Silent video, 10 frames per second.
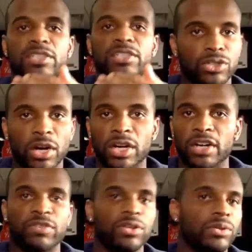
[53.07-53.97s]
you stronger.
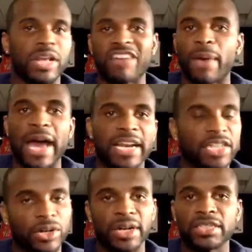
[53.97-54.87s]
If you have bad
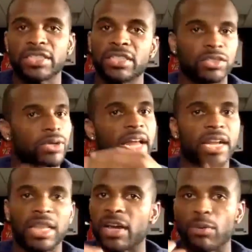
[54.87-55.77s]
endurance, you got to
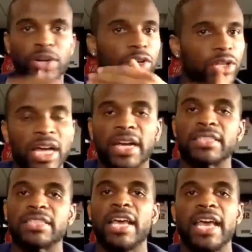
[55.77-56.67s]
work your
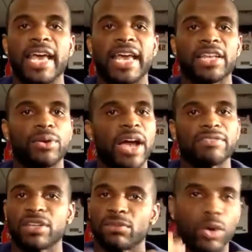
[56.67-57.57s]
lungs and you have
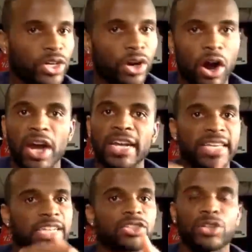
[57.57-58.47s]
to work your heart and it
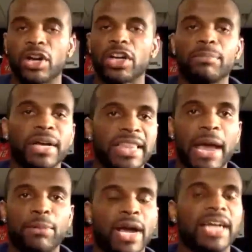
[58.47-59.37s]
gets stronger. But
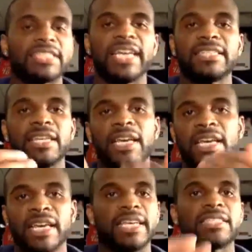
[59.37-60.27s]
that process
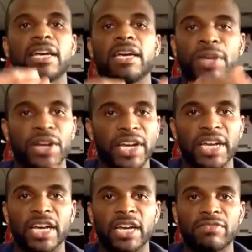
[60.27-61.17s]
is a period
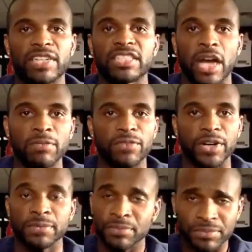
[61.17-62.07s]
of
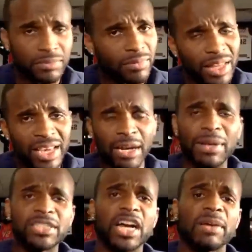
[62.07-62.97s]
discomfort. And I'm
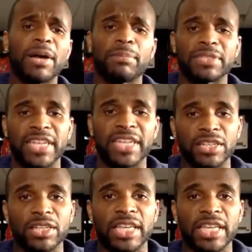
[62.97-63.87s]
not talking about
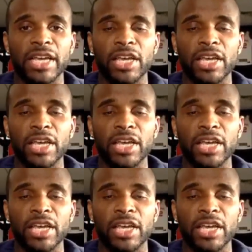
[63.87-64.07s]
particularly,